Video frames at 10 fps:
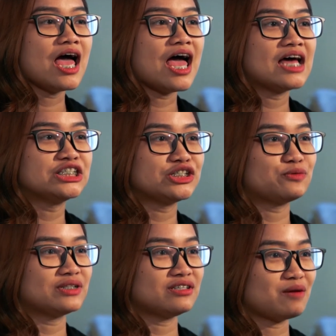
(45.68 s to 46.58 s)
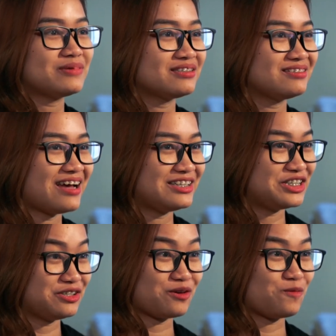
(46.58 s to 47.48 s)
and it was not because I
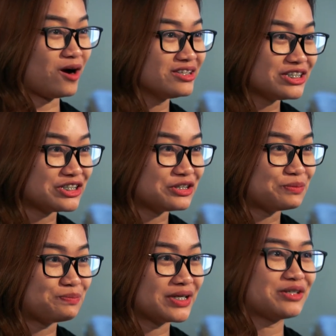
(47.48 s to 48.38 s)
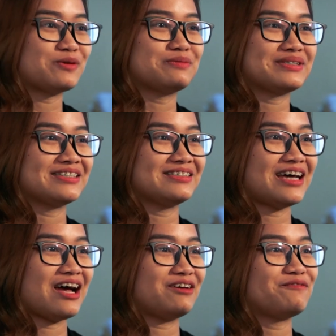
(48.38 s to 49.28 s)
did not want to, but it was because
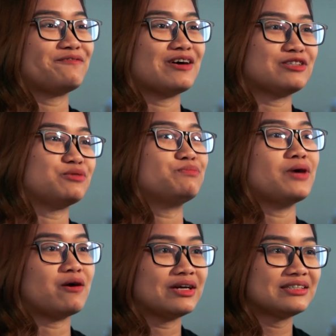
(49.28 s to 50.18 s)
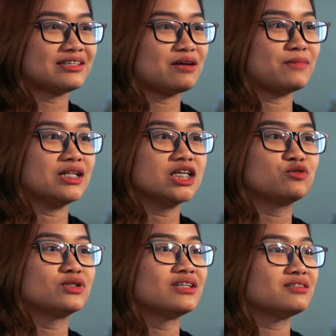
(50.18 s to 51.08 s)
I felt embarrassed that my
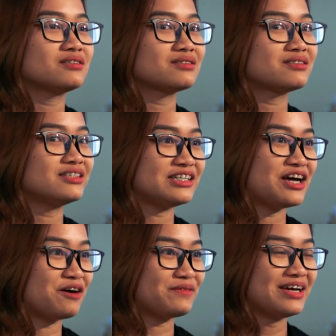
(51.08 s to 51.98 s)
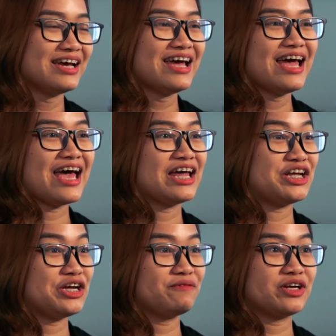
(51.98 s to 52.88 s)
English was not good enough, and
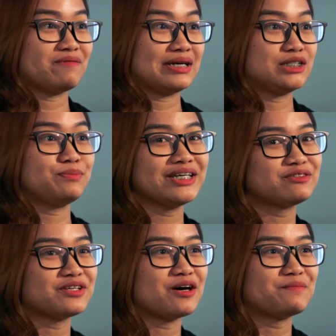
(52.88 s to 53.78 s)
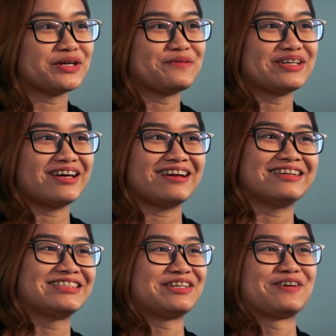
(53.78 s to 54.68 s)
even if I speak to them, they would not
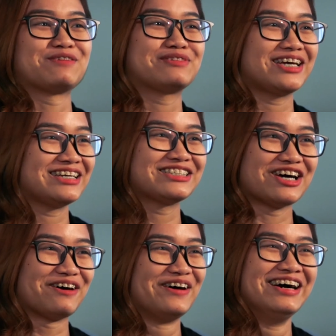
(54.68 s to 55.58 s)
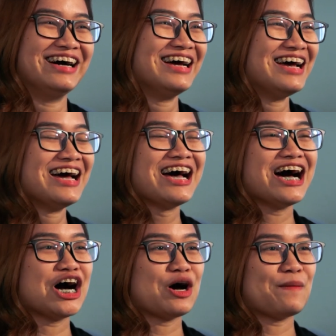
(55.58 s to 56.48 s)
understand what I'm saying. So,
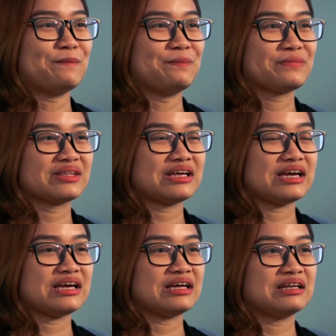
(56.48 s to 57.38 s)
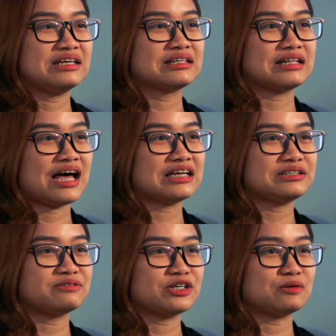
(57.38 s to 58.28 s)
um, and in class,
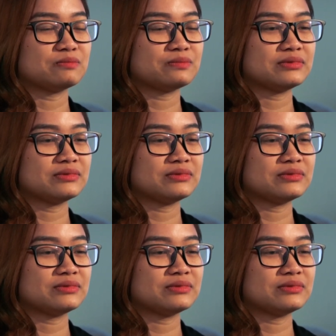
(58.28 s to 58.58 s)
you know,